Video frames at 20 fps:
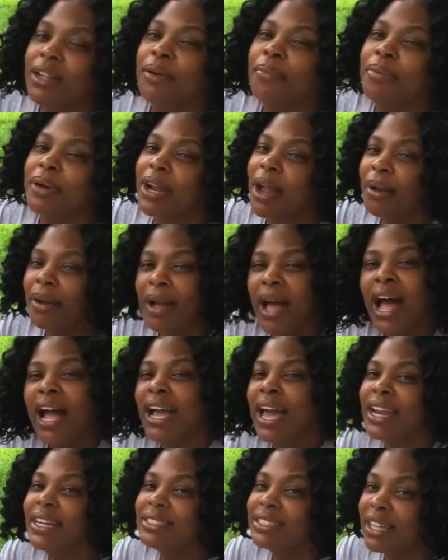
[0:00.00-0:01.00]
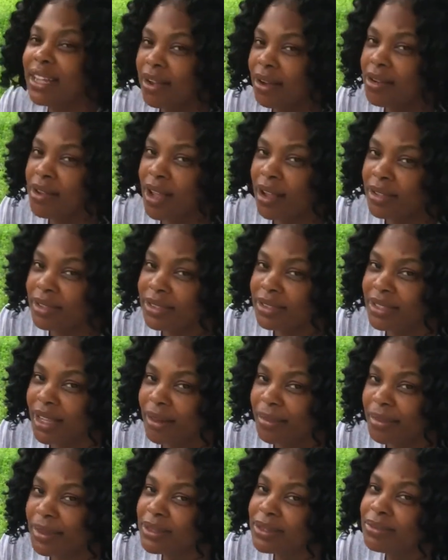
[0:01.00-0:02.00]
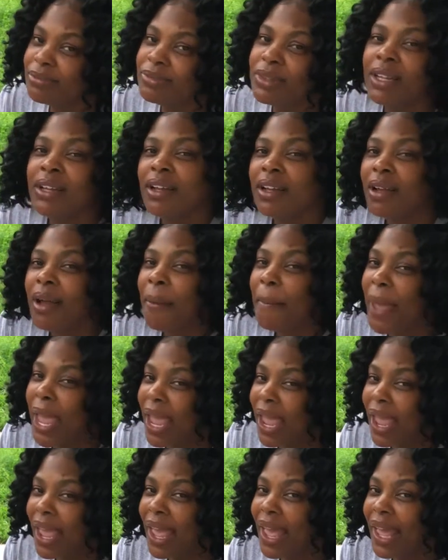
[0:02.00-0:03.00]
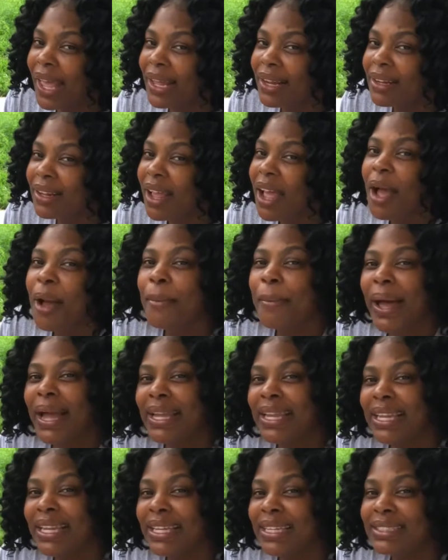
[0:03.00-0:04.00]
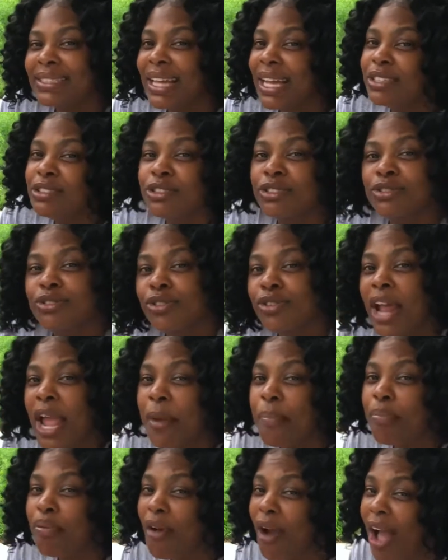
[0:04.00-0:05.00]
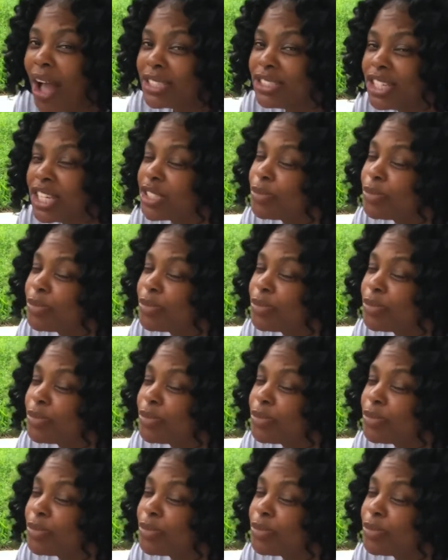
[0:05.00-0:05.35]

But I, I gotta tell y'all something, man. My kids, I used to do their projects,